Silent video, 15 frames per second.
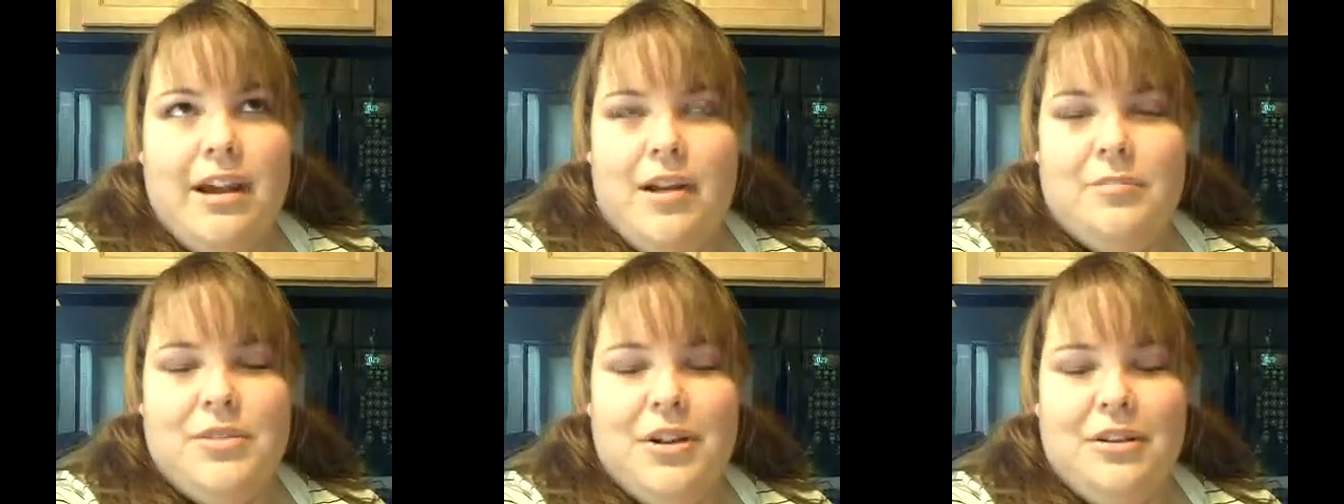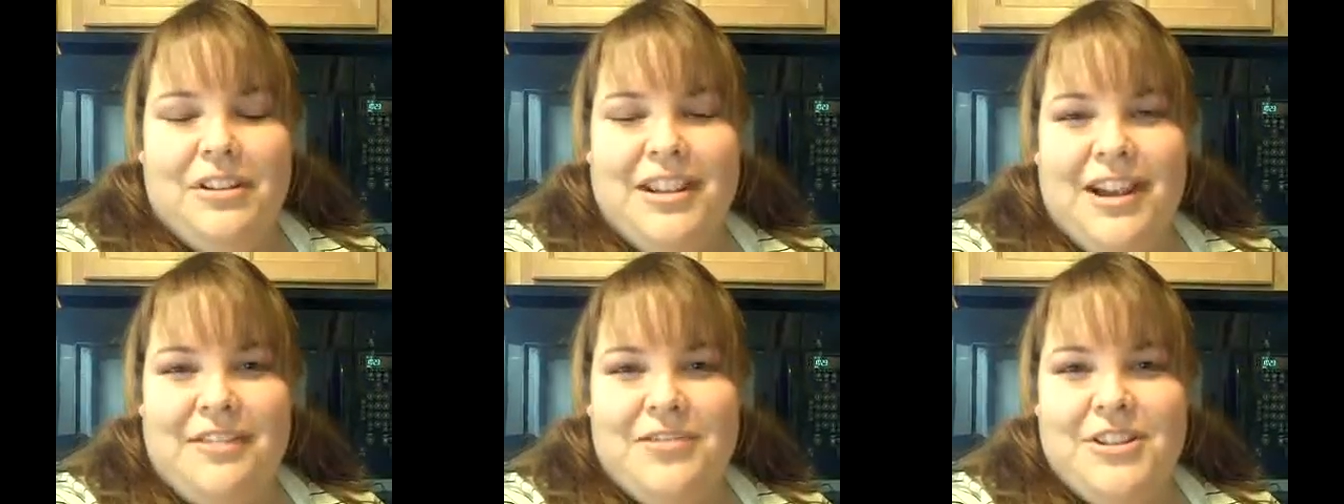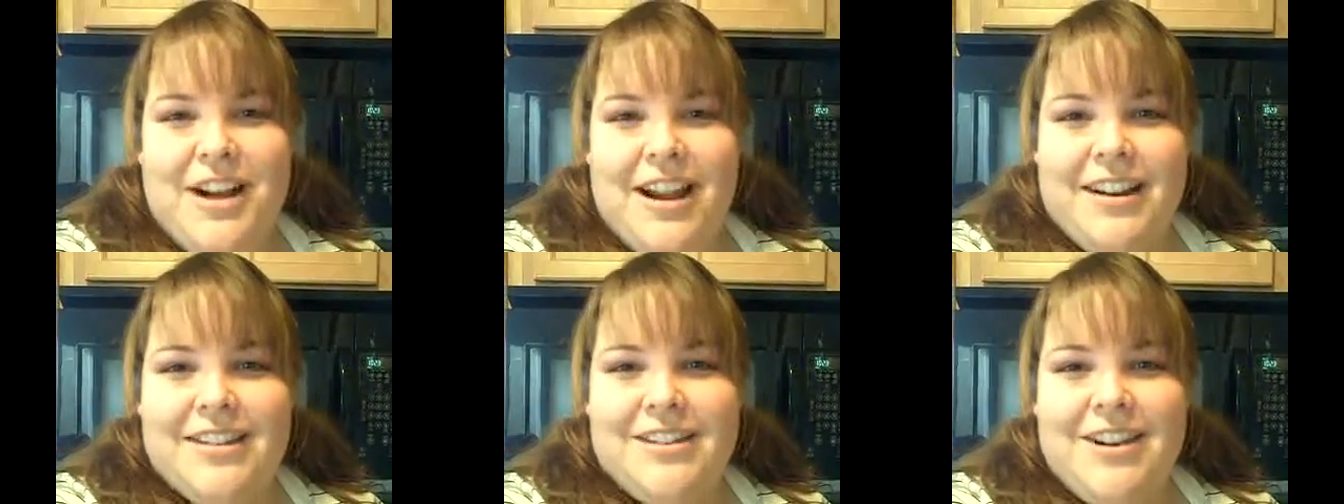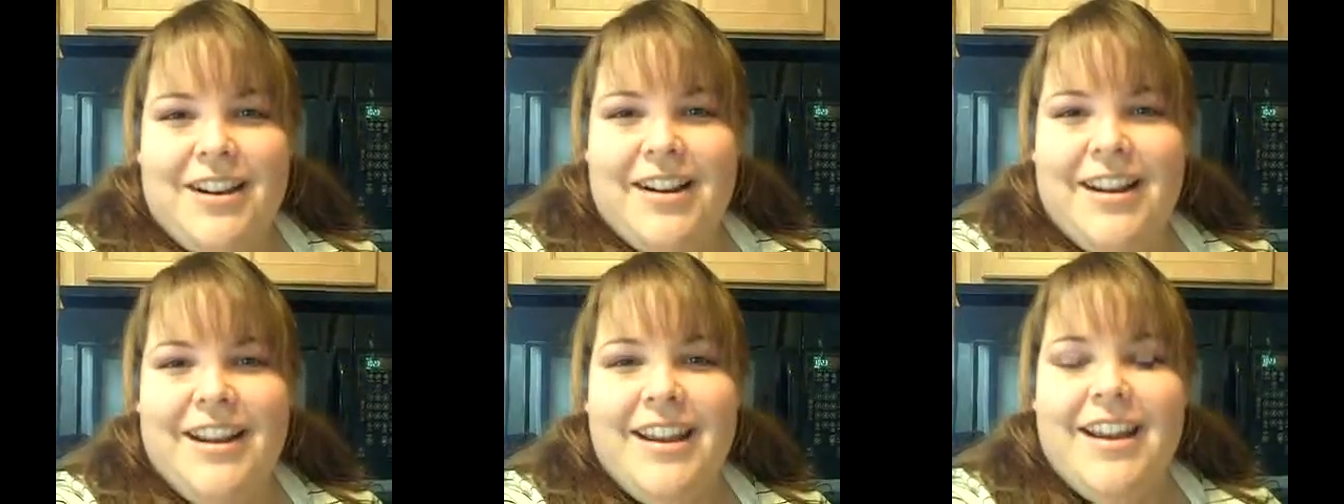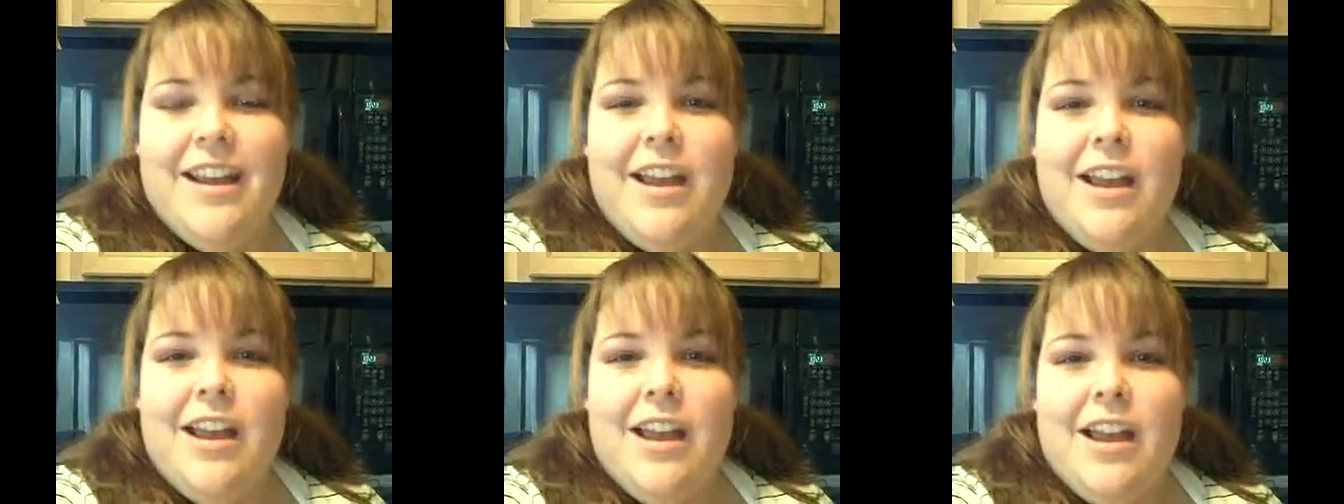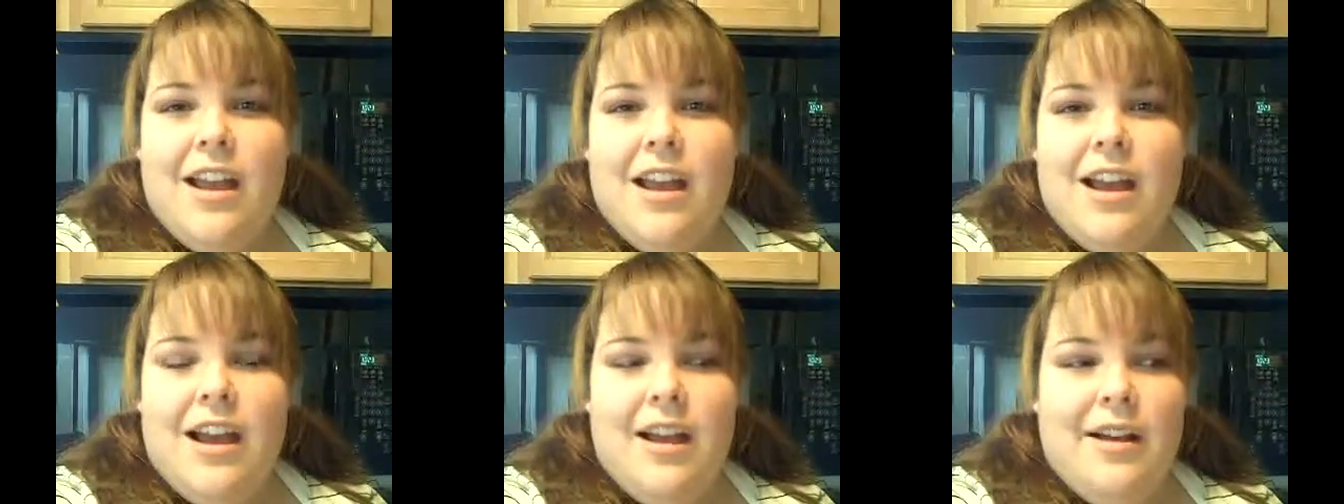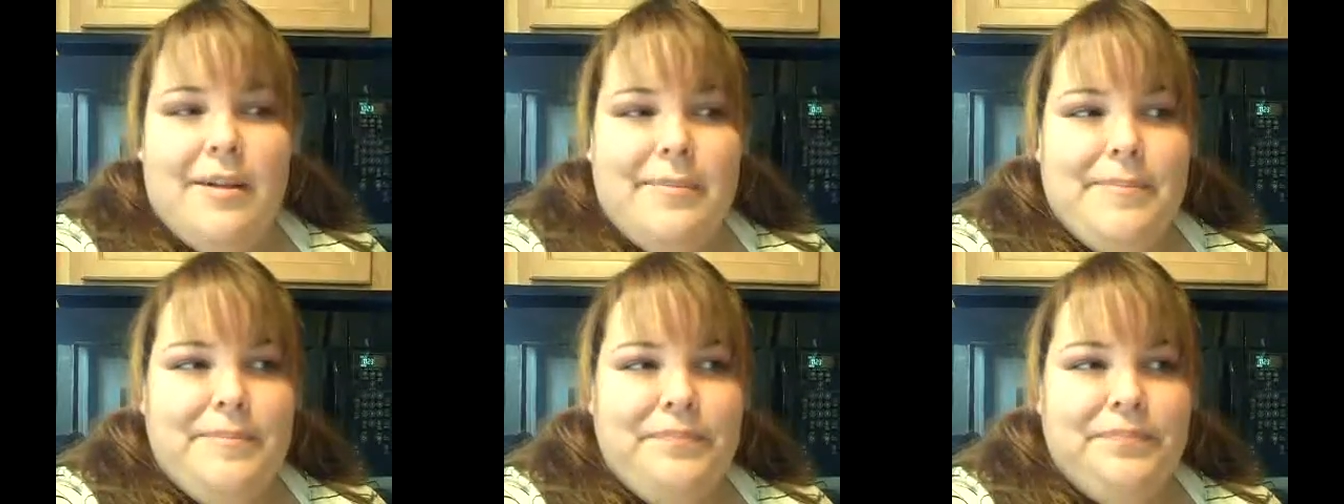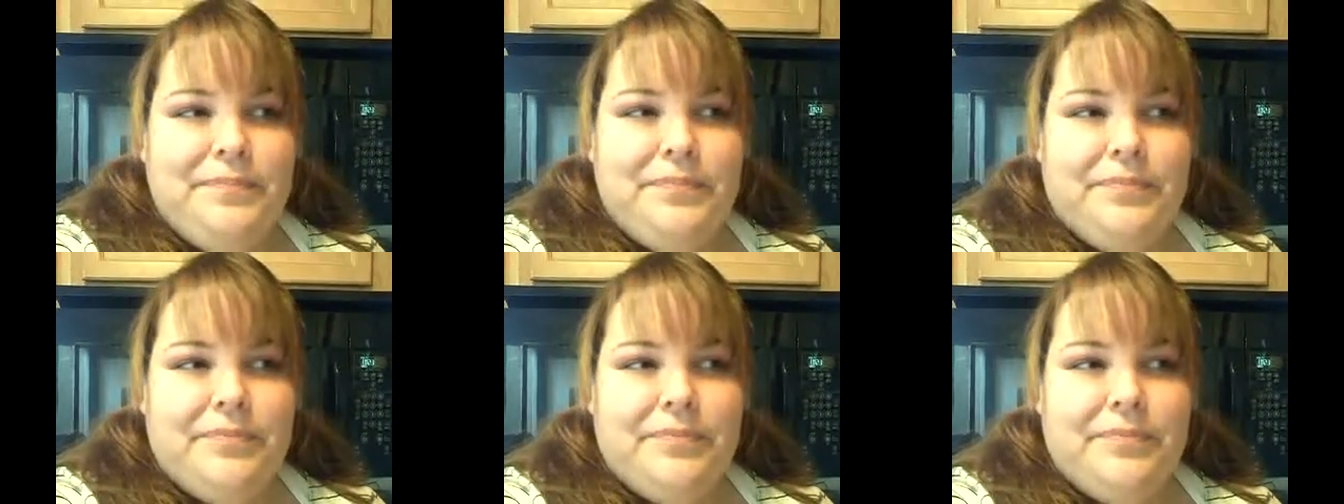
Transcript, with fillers: now I'm totally off track. Sorry. Um,